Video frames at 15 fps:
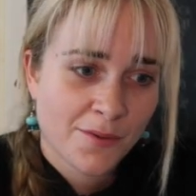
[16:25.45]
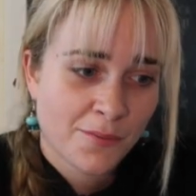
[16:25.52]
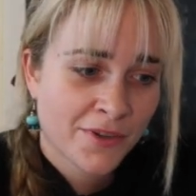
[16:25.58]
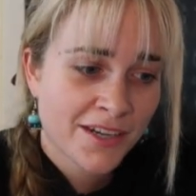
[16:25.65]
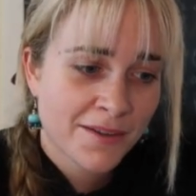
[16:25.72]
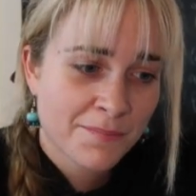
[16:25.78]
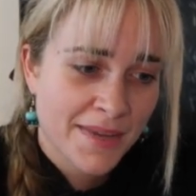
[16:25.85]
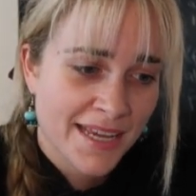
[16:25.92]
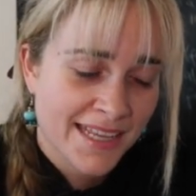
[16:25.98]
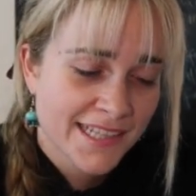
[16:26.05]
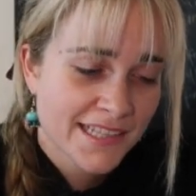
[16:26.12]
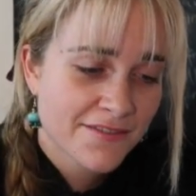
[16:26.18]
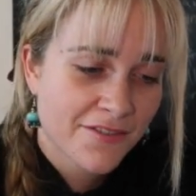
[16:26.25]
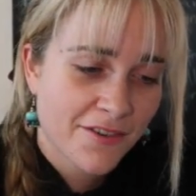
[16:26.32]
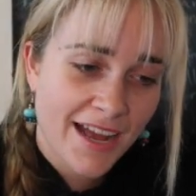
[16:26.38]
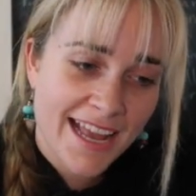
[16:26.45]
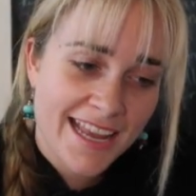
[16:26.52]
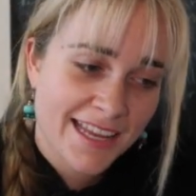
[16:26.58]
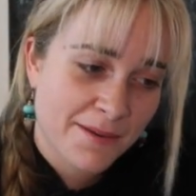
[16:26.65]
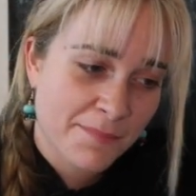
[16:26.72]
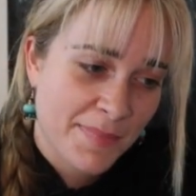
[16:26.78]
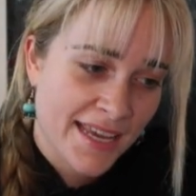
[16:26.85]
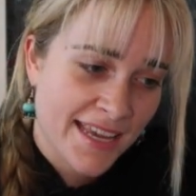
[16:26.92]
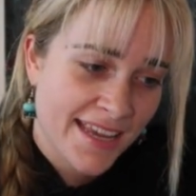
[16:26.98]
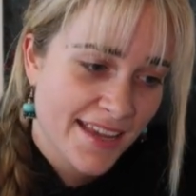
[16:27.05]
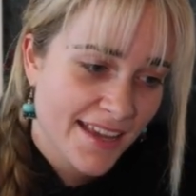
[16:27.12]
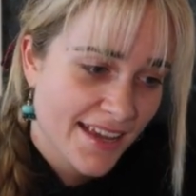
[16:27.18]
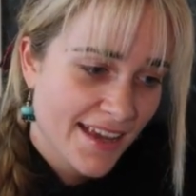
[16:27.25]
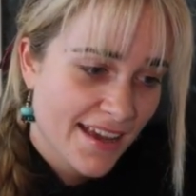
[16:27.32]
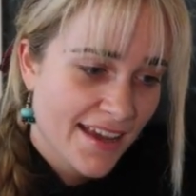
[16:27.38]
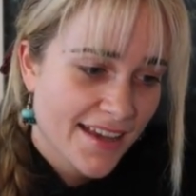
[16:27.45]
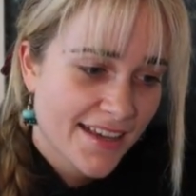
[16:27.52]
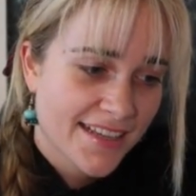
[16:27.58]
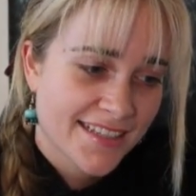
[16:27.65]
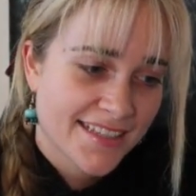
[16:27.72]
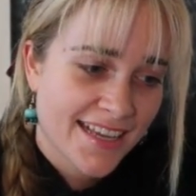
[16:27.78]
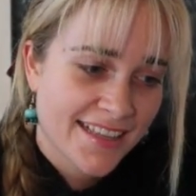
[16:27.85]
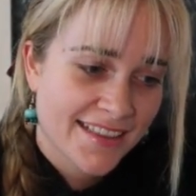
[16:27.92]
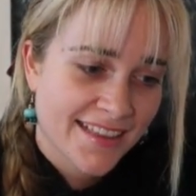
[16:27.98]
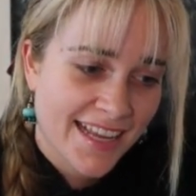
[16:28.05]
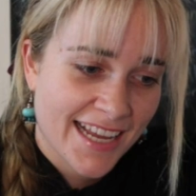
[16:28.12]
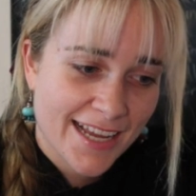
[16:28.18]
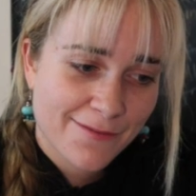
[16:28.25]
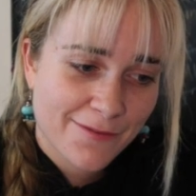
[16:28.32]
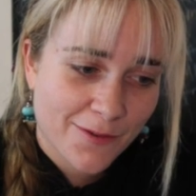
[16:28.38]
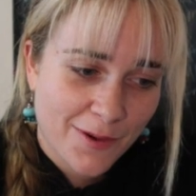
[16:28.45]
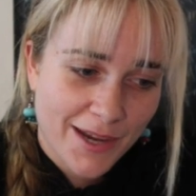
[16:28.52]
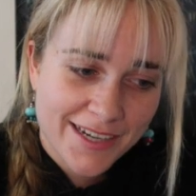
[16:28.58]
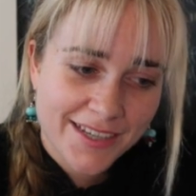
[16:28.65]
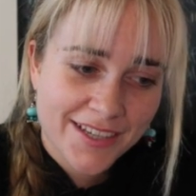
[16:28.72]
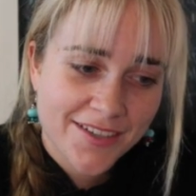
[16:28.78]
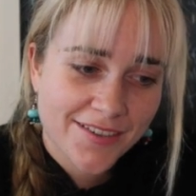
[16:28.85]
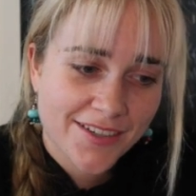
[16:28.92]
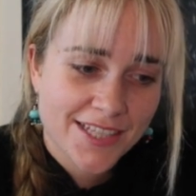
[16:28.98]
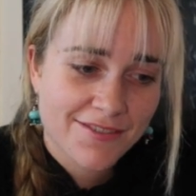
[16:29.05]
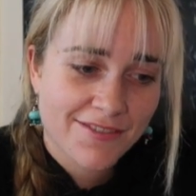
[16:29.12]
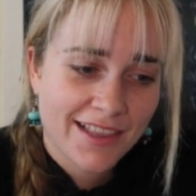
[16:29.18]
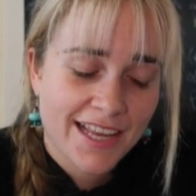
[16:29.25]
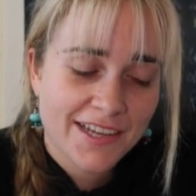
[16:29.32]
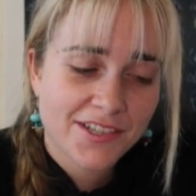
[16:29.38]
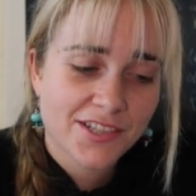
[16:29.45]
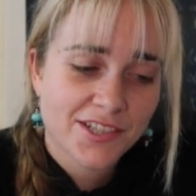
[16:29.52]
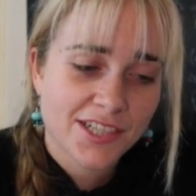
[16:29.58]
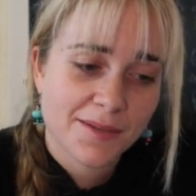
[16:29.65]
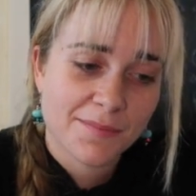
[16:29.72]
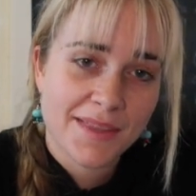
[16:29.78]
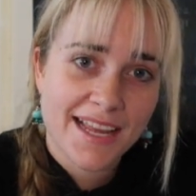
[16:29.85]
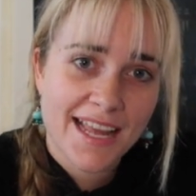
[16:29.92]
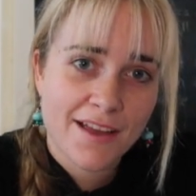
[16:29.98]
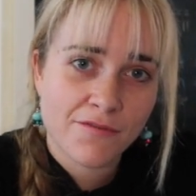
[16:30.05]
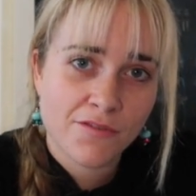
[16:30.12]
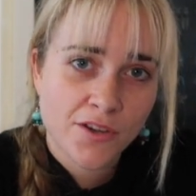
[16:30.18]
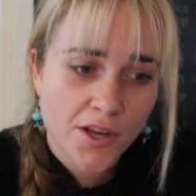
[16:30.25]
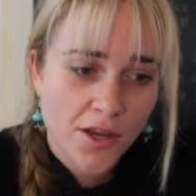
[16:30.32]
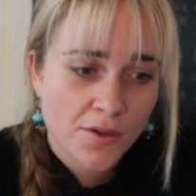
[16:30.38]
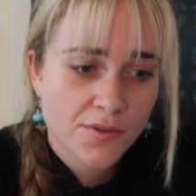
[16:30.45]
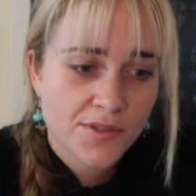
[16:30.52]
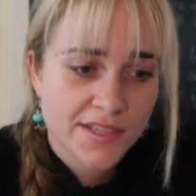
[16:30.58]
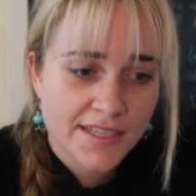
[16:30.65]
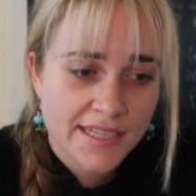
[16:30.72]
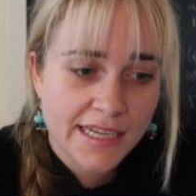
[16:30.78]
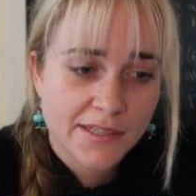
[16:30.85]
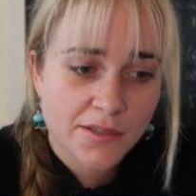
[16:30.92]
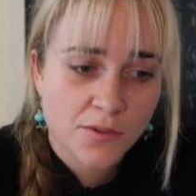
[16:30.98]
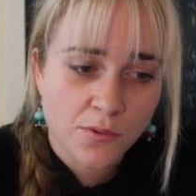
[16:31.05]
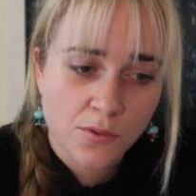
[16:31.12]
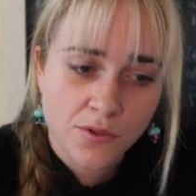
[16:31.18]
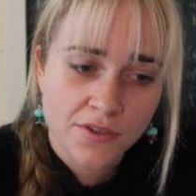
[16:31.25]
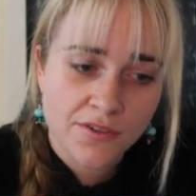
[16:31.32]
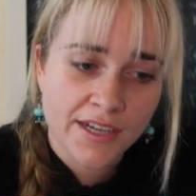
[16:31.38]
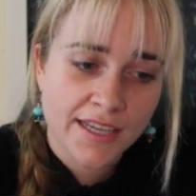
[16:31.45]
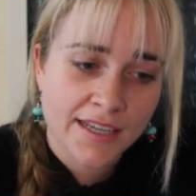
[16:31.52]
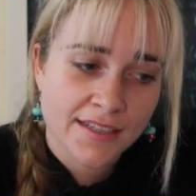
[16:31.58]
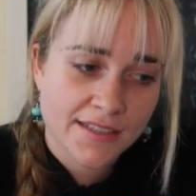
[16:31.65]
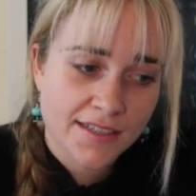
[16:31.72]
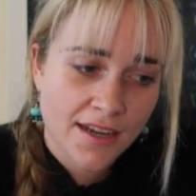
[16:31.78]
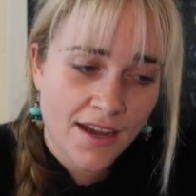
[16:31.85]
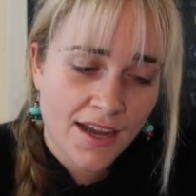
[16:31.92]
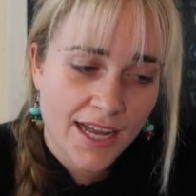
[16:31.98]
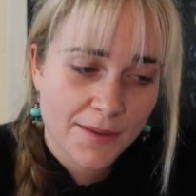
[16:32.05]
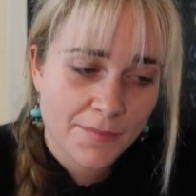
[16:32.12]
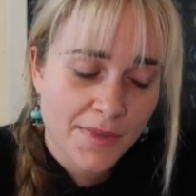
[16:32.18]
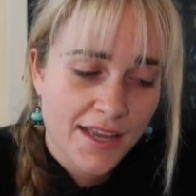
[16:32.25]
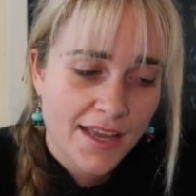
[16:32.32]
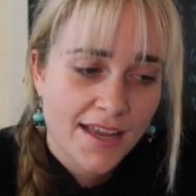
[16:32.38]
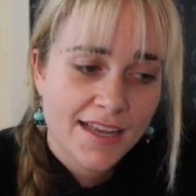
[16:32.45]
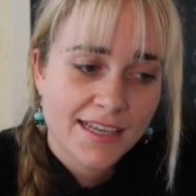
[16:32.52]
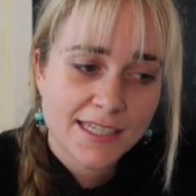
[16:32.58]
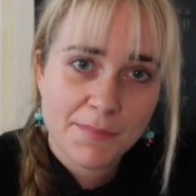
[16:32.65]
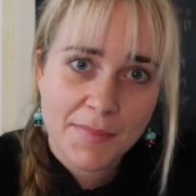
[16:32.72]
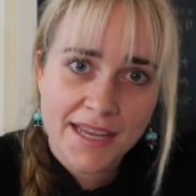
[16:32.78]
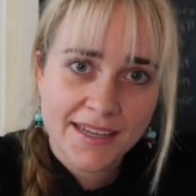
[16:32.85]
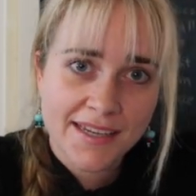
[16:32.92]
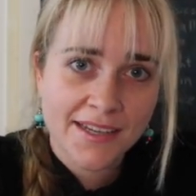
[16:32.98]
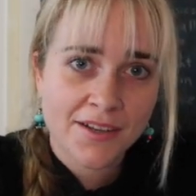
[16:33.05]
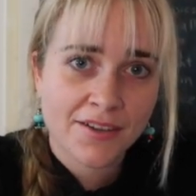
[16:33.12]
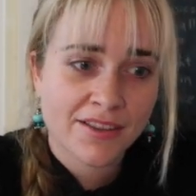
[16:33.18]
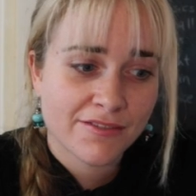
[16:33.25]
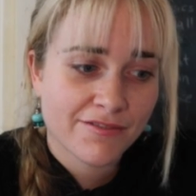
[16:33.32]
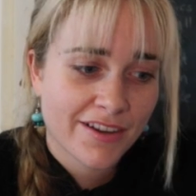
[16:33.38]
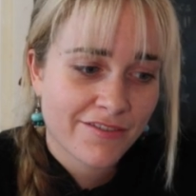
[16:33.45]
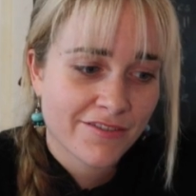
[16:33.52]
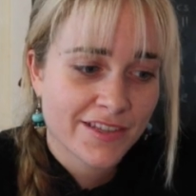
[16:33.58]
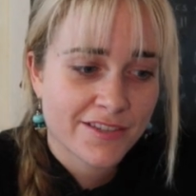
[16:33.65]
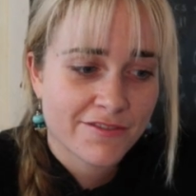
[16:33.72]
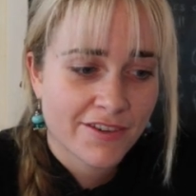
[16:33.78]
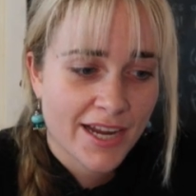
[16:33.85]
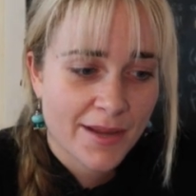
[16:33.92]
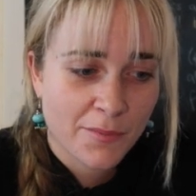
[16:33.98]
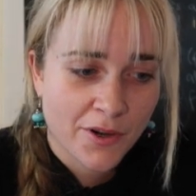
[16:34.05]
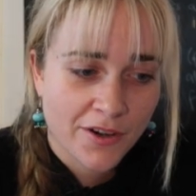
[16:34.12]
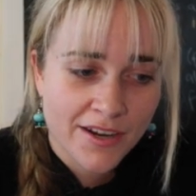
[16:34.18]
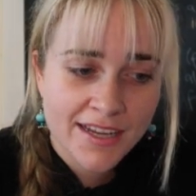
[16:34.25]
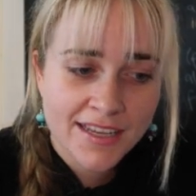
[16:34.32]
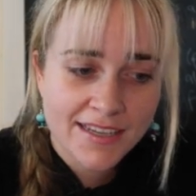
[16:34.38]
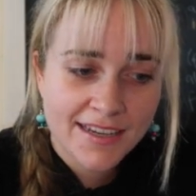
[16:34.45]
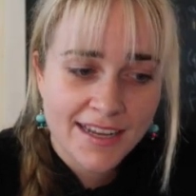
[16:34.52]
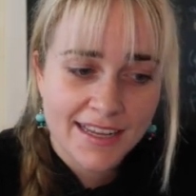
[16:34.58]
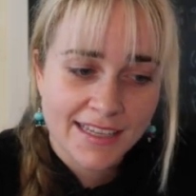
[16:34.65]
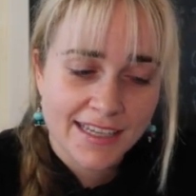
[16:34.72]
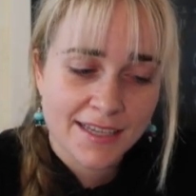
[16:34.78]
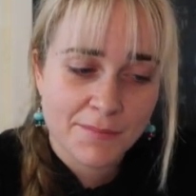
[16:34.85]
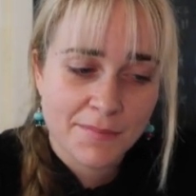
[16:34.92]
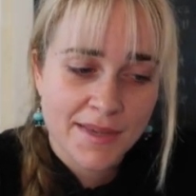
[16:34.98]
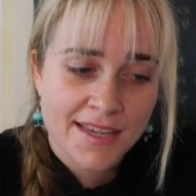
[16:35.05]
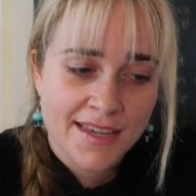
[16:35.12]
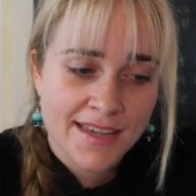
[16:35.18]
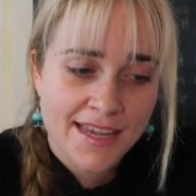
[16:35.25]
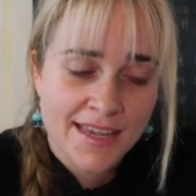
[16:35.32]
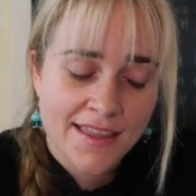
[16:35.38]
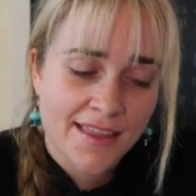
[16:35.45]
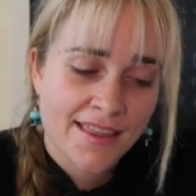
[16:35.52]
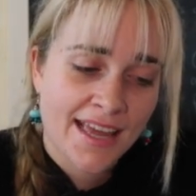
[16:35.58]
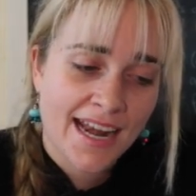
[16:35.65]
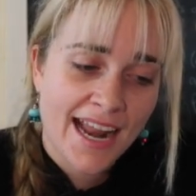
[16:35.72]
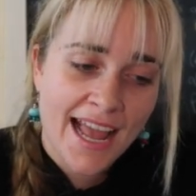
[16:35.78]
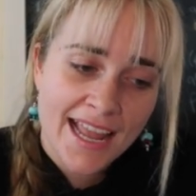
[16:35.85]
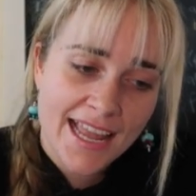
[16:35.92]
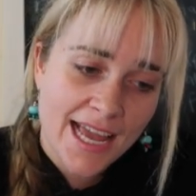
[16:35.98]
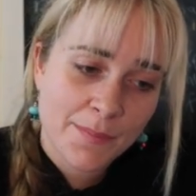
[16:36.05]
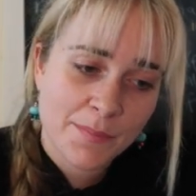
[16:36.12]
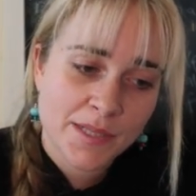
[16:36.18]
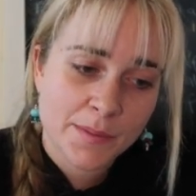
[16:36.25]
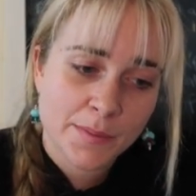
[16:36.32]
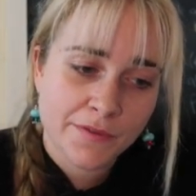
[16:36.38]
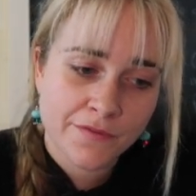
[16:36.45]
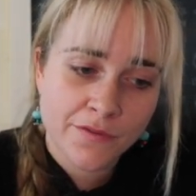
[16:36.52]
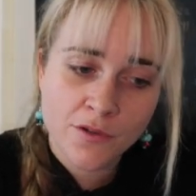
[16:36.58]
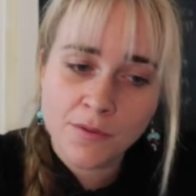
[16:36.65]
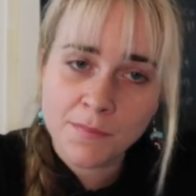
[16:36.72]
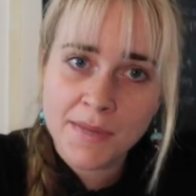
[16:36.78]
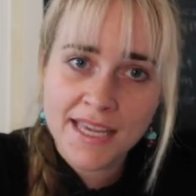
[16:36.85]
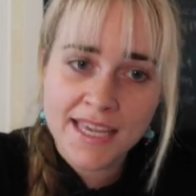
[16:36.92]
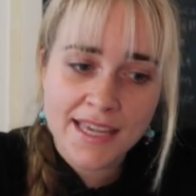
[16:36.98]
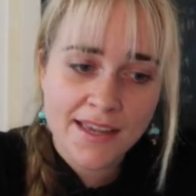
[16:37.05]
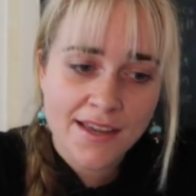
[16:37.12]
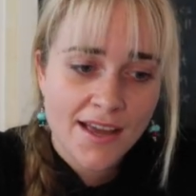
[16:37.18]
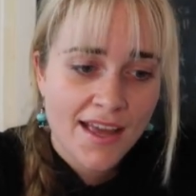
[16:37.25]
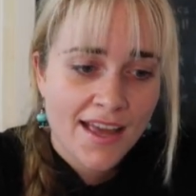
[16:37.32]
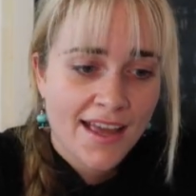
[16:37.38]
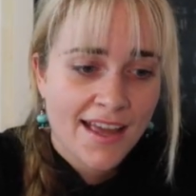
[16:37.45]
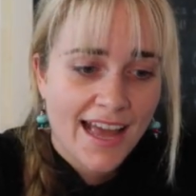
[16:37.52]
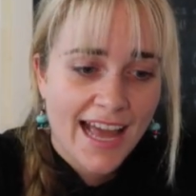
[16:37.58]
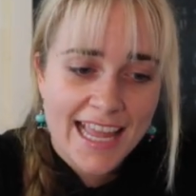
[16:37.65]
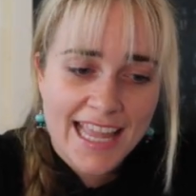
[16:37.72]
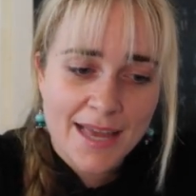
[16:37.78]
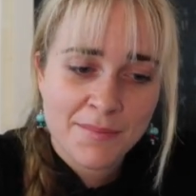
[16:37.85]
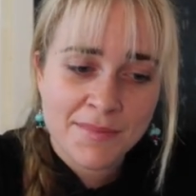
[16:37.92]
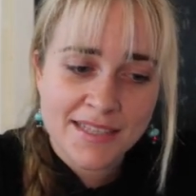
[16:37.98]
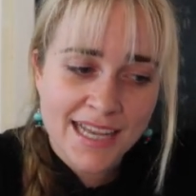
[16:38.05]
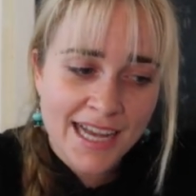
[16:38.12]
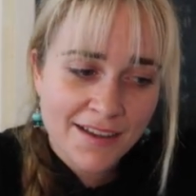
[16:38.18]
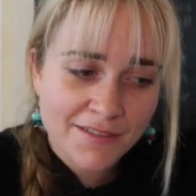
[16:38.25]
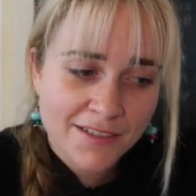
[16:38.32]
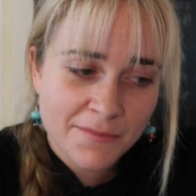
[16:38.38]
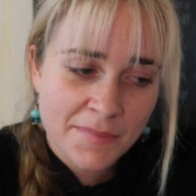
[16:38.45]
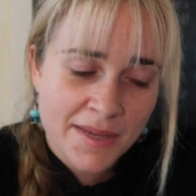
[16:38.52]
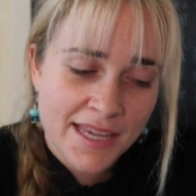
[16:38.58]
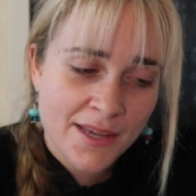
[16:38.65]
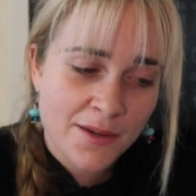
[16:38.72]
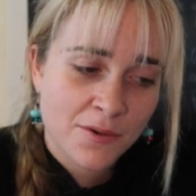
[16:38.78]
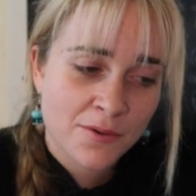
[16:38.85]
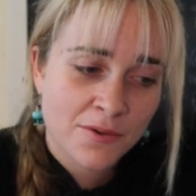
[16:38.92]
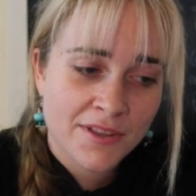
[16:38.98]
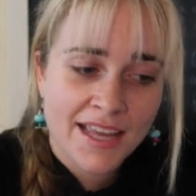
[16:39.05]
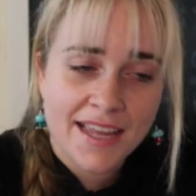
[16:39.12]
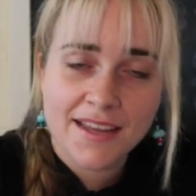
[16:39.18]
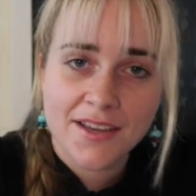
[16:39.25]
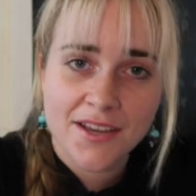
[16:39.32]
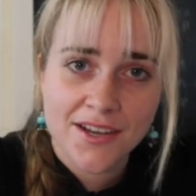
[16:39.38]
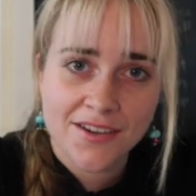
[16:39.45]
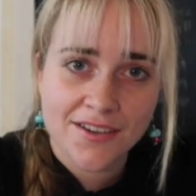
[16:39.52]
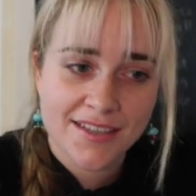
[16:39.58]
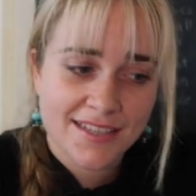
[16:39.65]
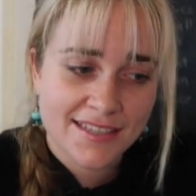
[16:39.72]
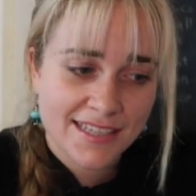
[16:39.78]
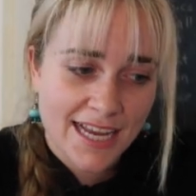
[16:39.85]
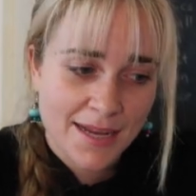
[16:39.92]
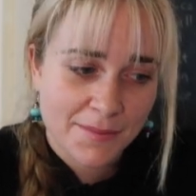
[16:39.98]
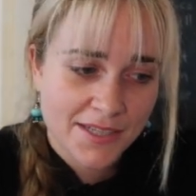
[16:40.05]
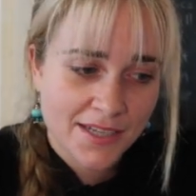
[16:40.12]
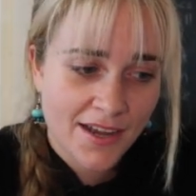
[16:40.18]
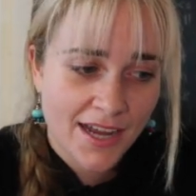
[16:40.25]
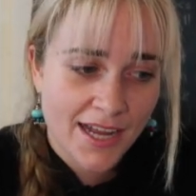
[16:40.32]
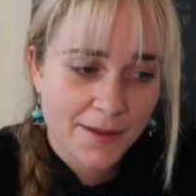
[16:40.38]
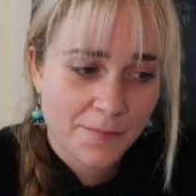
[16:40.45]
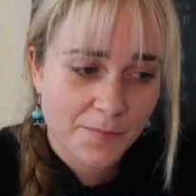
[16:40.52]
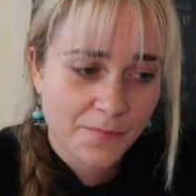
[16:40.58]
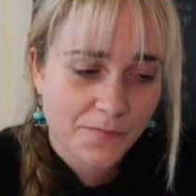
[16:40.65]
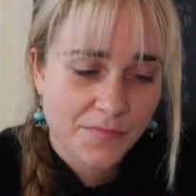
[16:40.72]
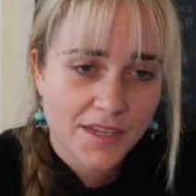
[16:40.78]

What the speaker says: What it means for A and B is that they have quite a curious relationship. They have no set ordering in time. Depending on the reference frame we're in, it can be either that A happens before B, A happens after B, or they occur at the same time.